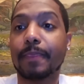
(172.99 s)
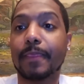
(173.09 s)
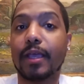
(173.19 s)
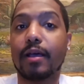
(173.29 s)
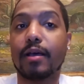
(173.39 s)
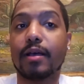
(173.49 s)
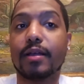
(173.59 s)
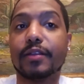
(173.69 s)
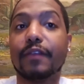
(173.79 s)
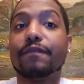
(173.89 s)

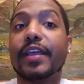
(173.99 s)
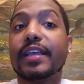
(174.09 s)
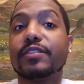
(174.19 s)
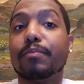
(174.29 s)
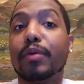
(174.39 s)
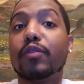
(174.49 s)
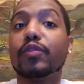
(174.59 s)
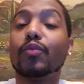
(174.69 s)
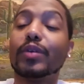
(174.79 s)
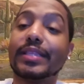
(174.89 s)
the defects
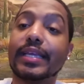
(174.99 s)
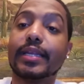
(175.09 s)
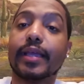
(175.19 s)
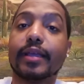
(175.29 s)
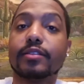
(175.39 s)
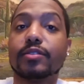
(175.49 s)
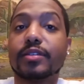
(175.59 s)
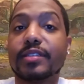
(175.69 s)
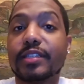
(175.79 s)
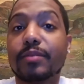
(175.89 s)
both within the
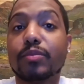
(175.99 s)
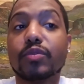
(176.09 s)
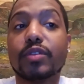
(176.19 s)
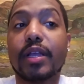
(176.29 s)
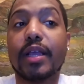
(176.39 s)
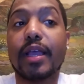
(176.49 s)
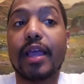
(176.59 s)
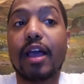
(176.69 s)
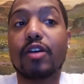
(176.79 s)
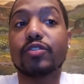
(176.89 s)
inter-assembles
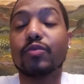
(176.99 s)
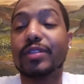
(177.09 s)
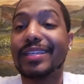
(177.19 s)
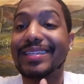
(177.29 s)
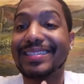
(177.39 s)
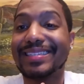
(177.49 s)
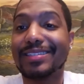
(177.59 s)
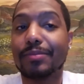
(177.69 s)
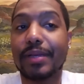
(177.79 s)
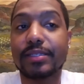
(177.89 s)
and also within the
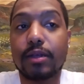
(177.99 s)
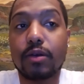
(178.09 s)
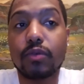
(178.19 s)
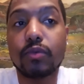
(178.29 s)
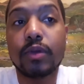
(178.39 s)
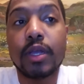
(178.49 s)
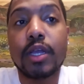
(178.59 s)
system as a whole.